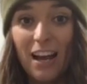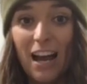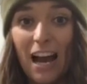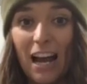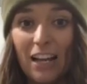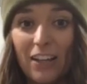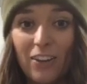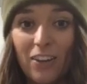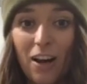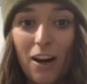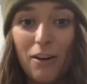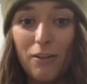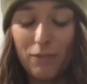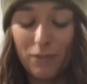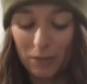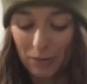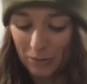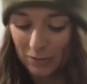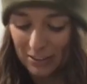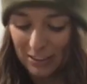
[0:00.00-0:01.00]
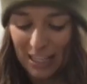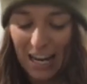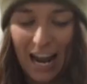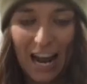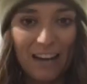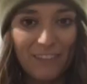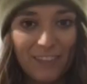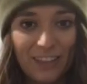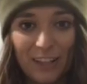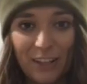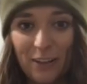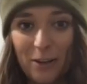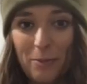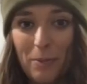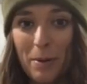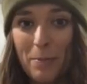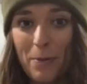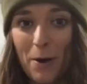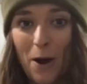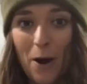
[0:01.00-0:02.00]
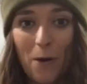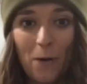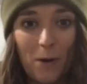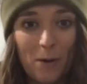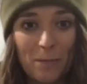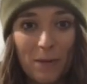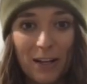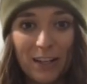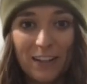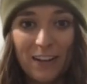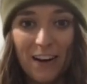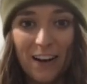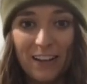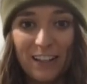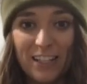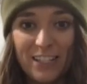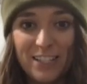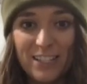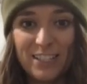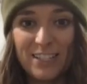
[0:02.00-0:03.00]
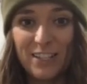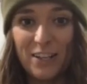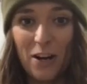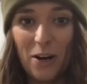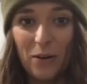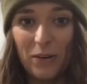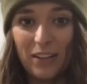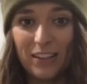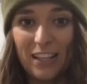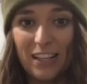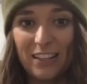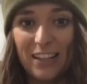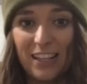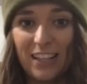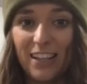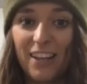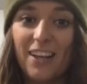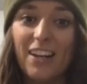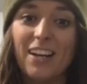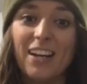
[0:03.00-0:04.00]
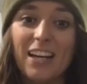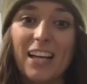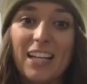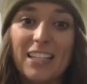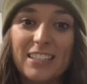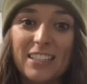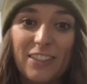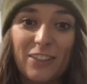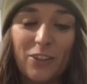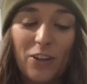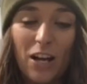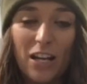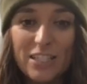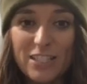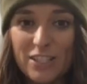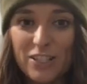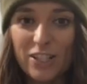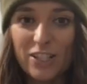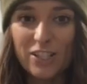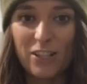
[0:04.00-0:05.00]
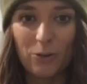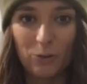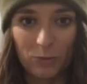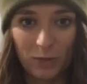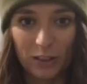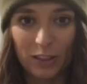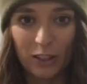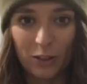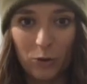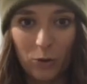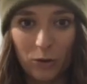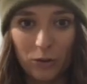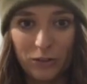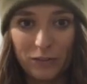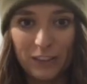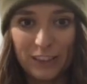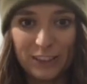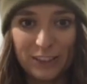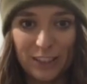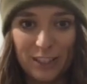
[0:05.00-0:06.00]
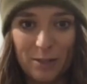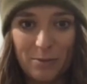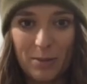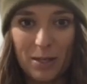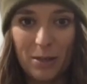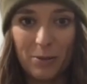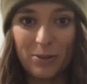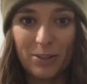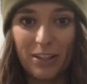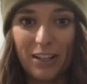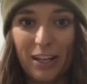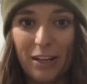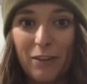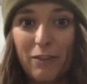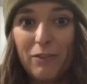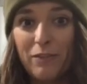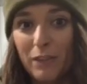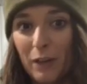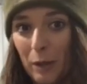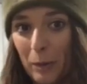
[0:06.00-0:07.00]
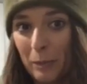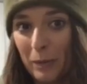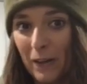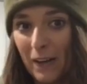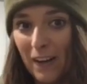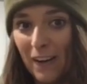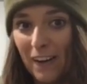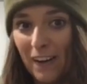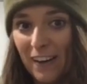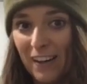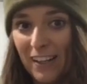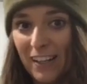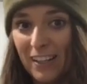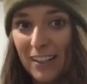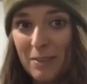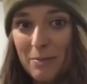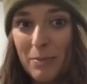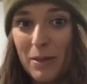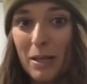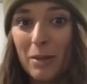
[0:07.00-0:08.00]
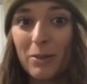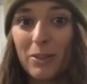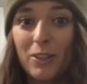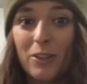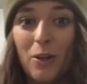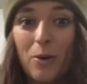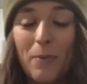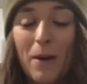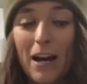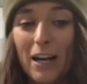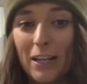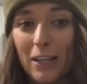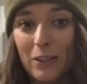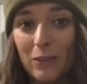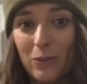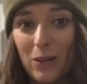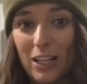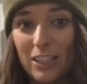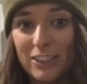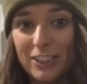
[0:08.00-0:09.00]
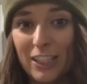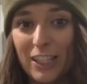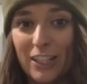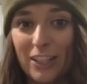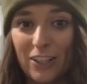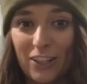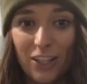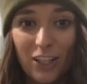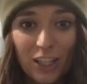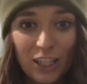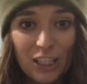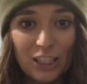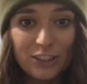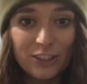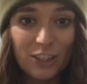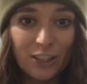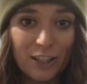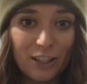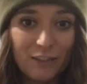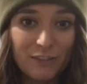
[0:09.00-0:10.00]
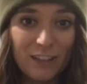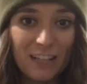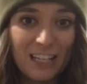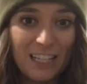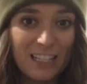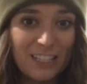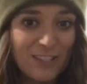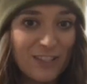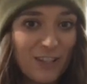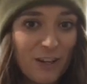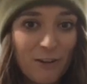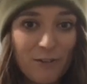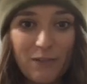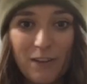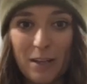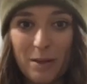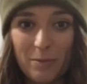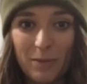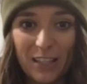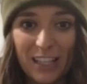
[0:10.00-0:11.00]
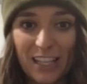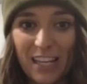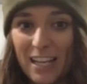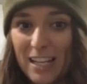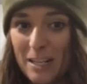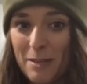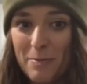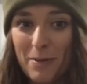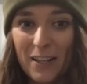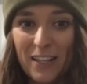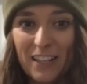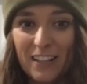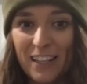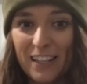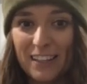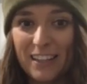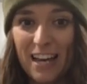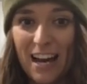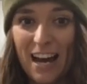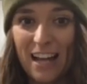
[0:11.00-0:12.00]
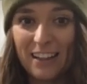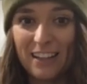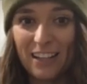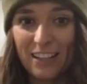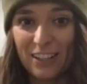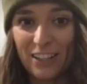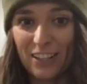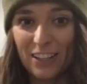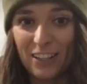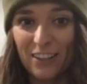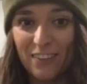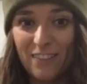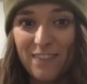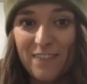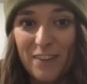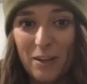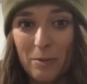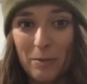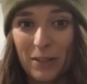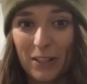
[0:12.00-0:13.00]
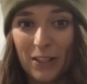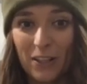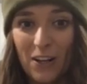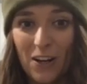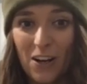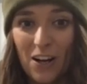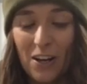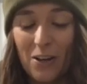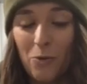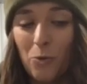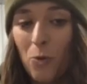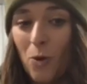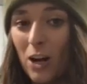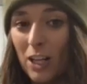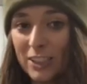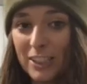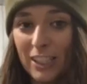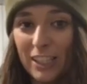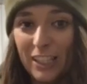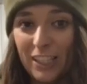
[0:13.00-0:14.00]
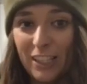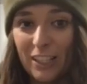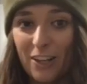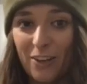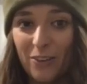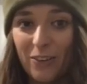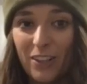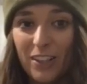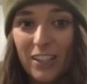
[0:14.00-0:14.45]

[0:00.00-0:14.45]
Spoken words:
I love having it on my bow or my gun and just knowing that like it's just a really cool feature to be able to like film your hunt and be able to go back and watch it, or show your friends, show family, anybody like that you're filming your hunt, watching, you know,